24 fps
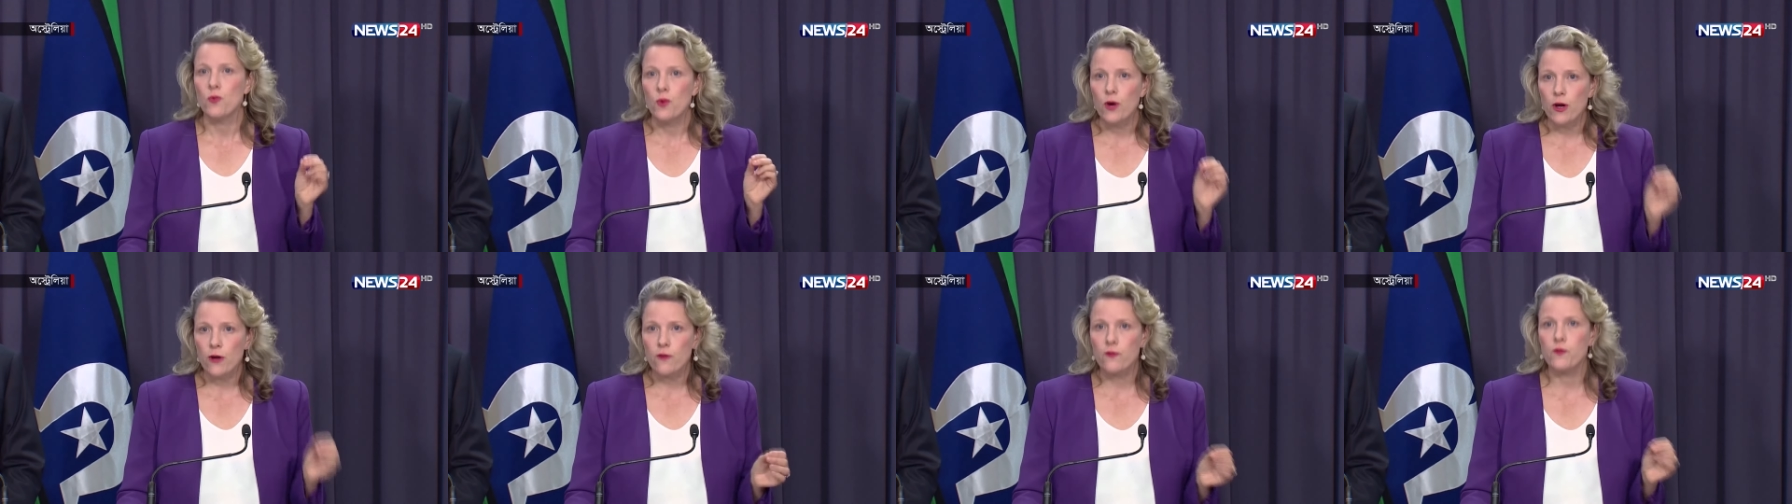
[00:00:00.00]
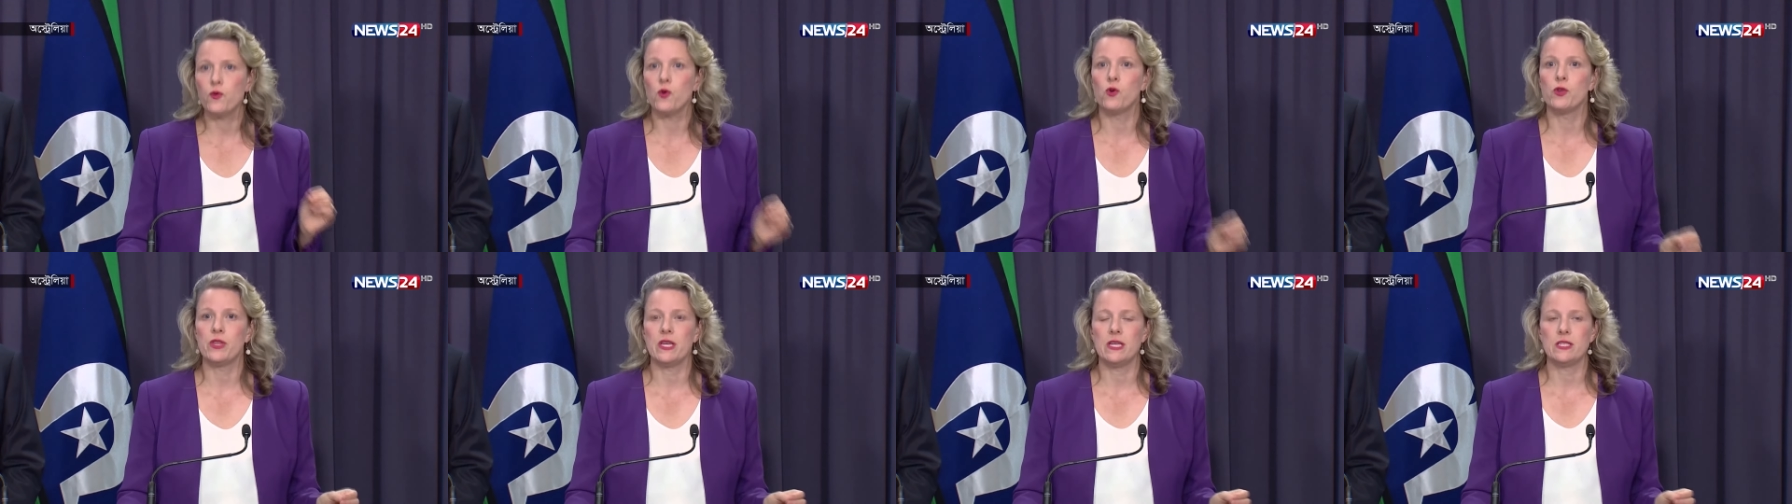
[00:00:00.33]
work
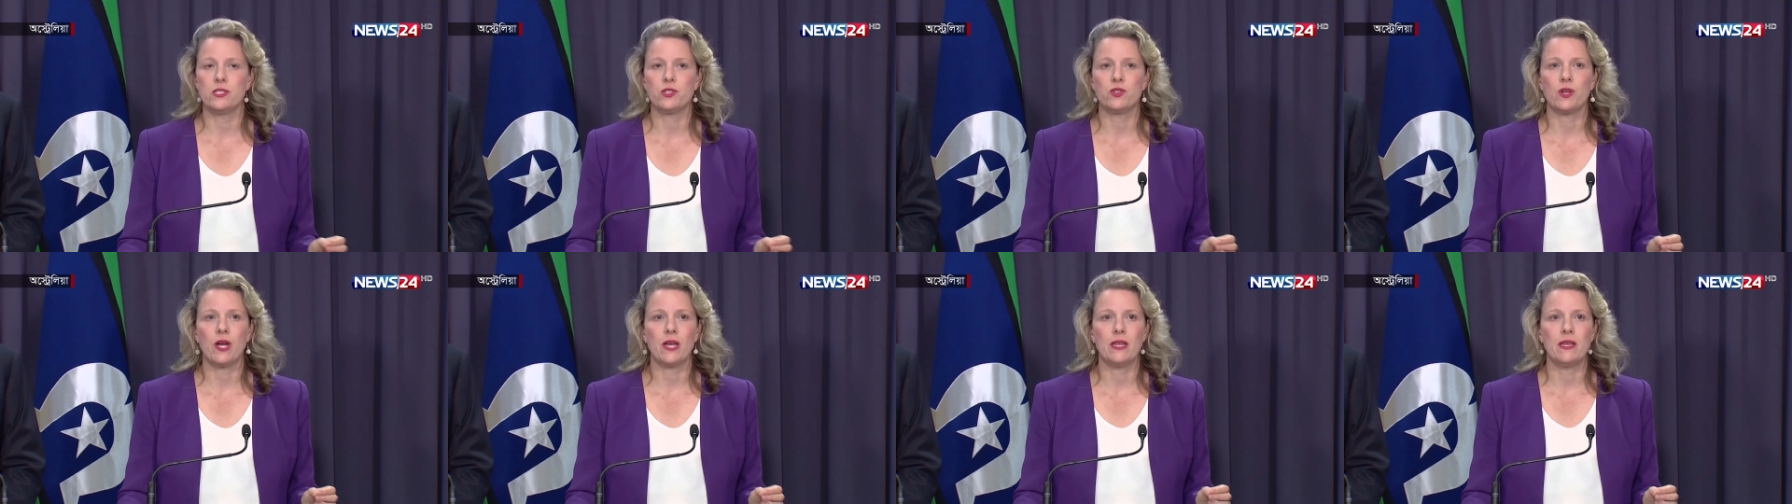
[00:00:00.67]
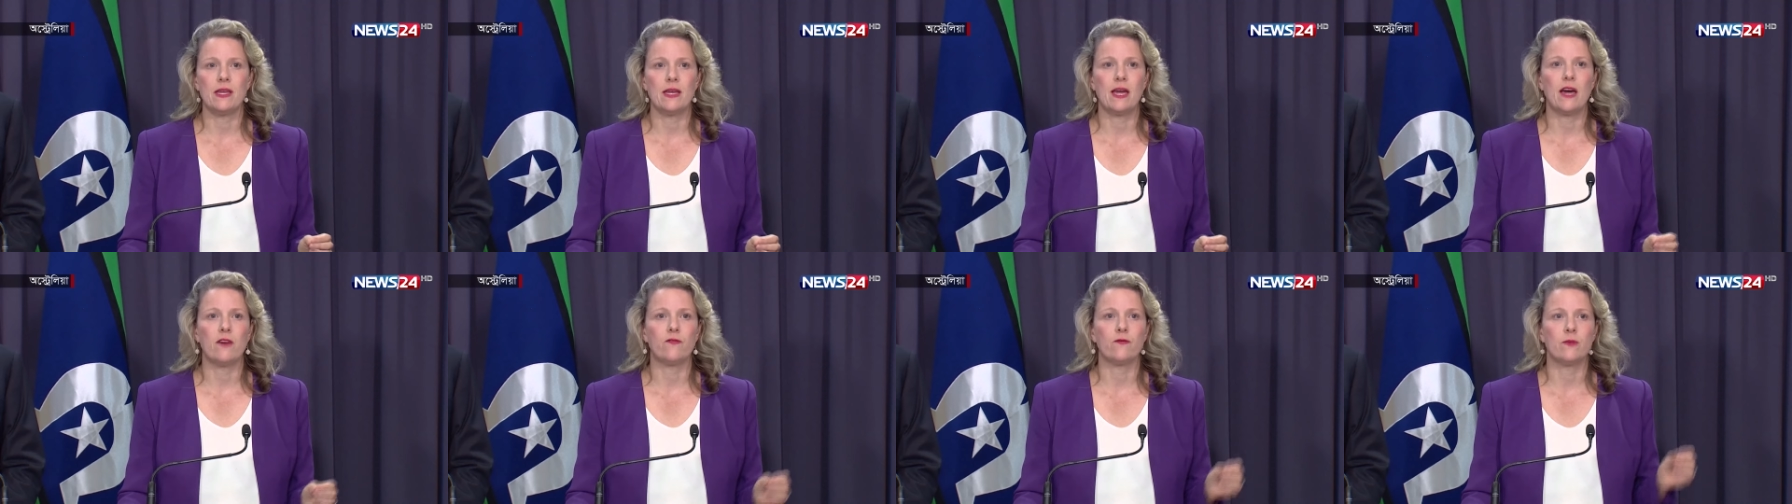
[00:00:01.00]
for the
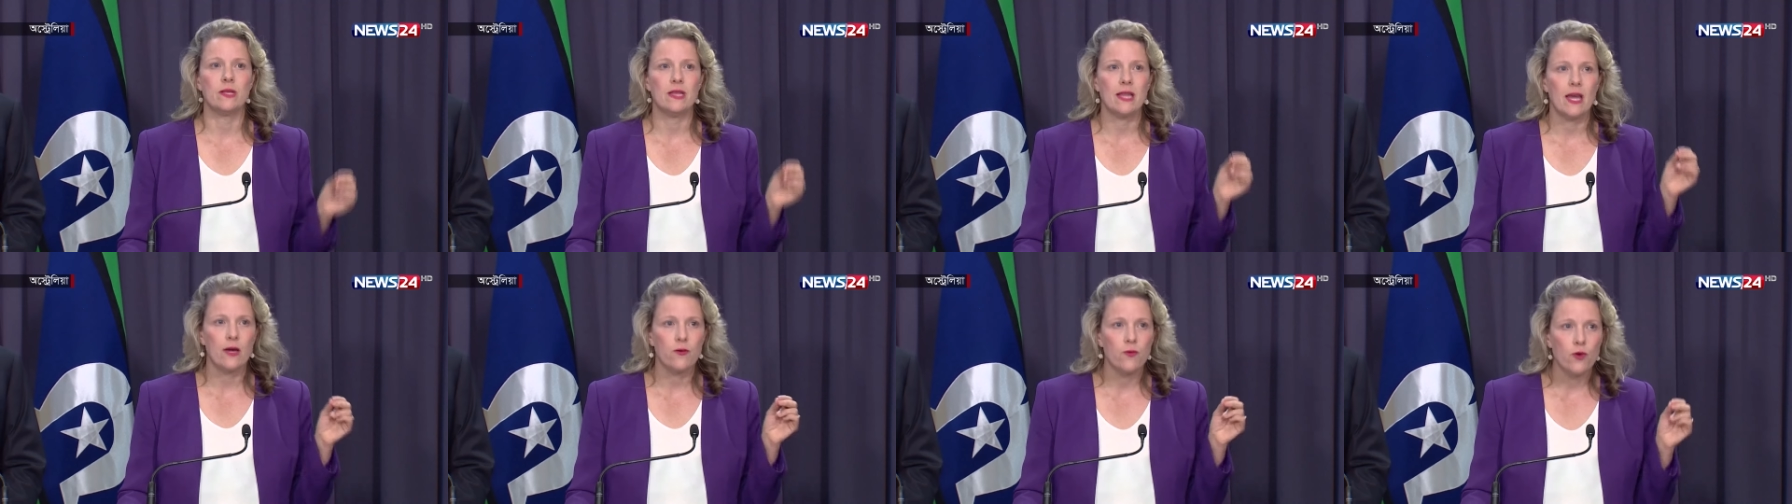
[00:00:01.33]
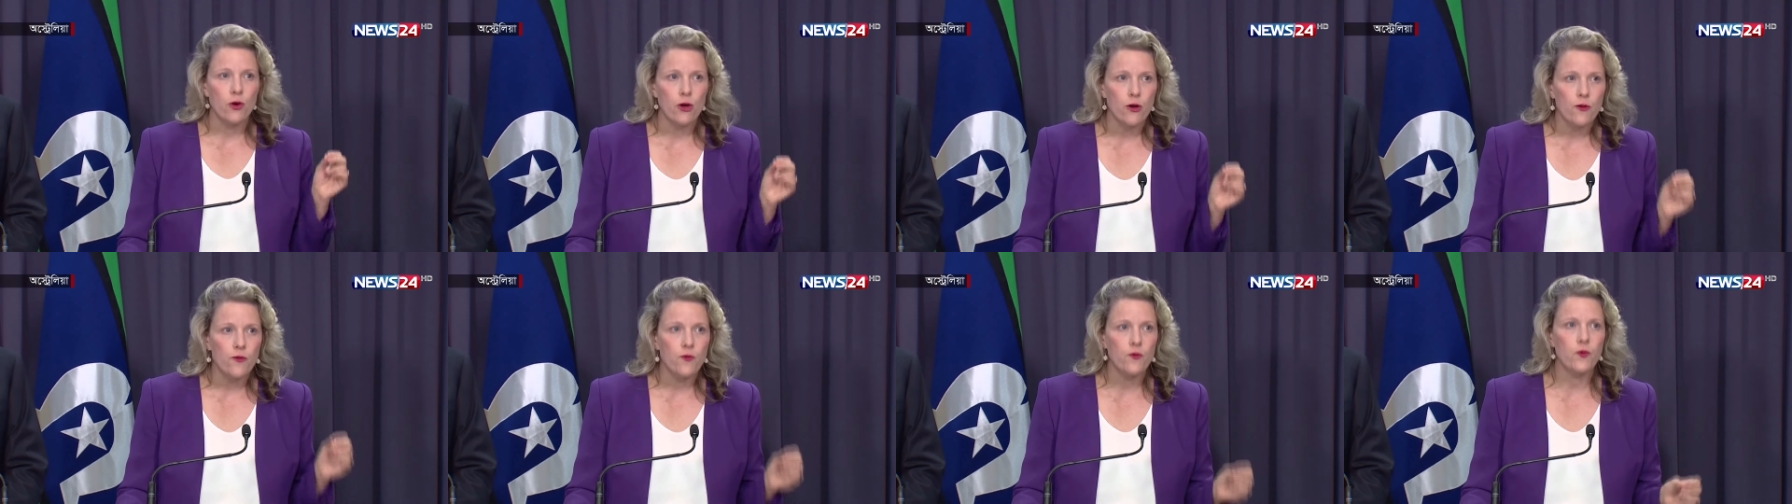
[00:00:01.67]
Australian government, they
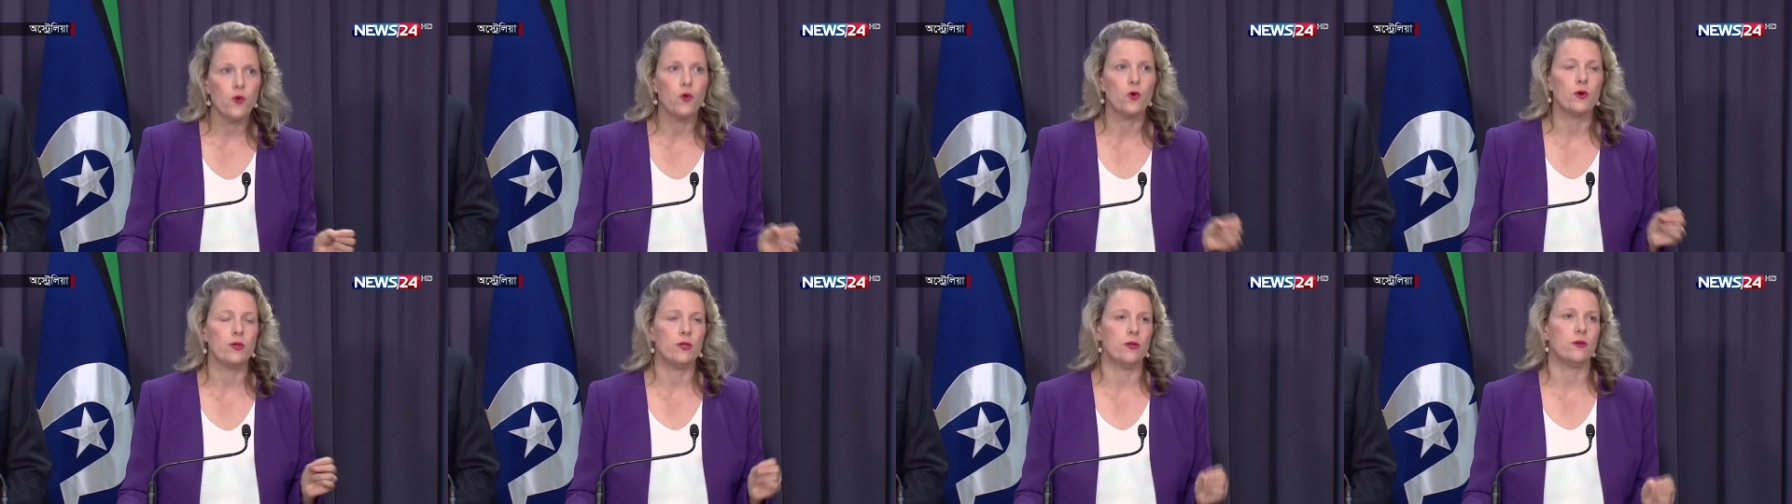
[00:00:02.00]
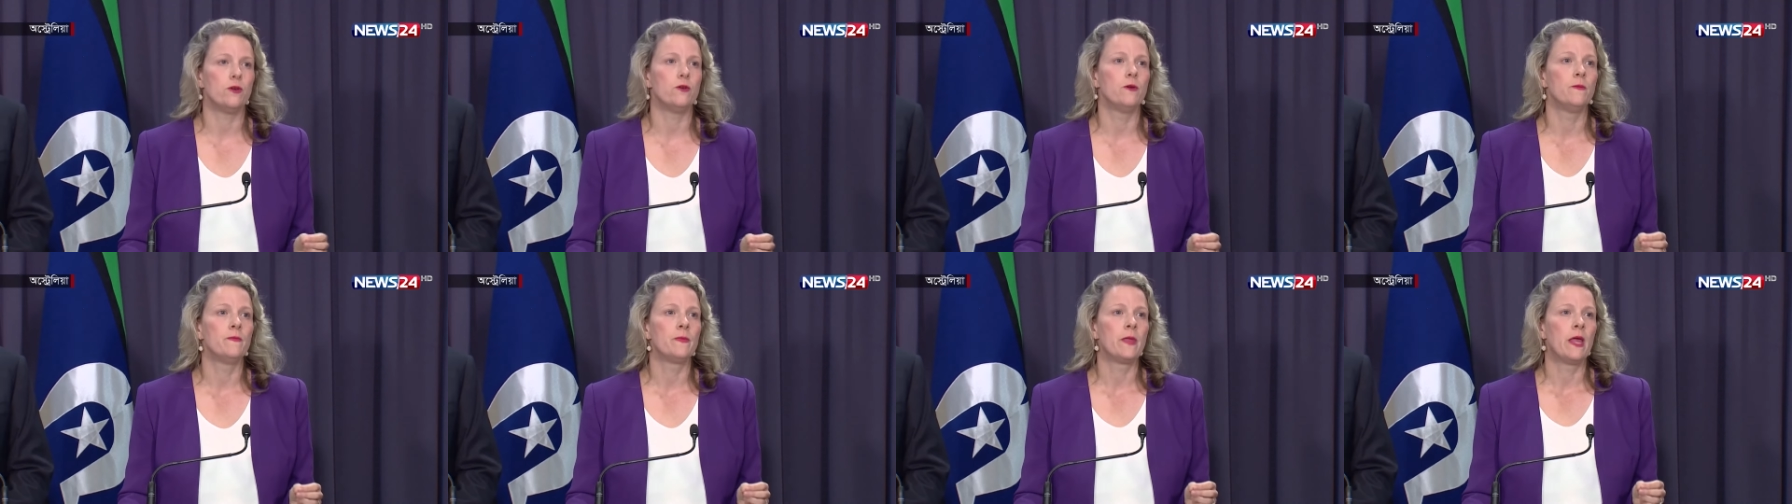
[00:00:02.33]
work for
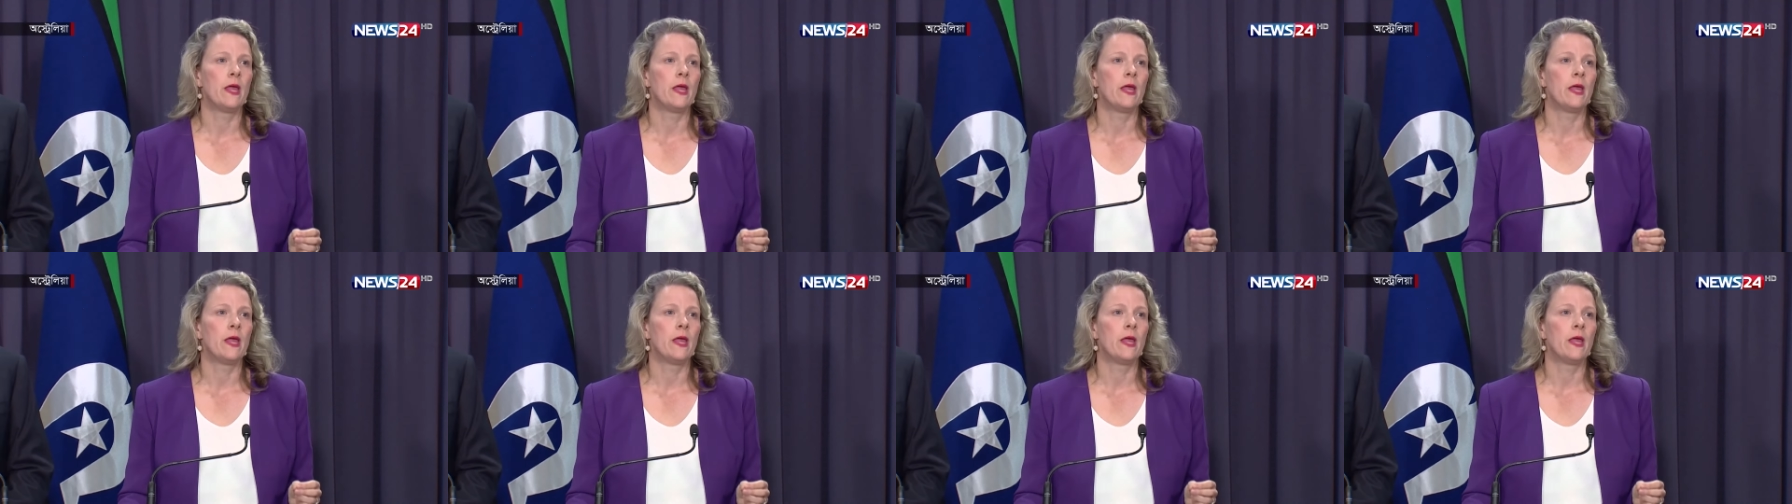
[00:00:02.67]
you.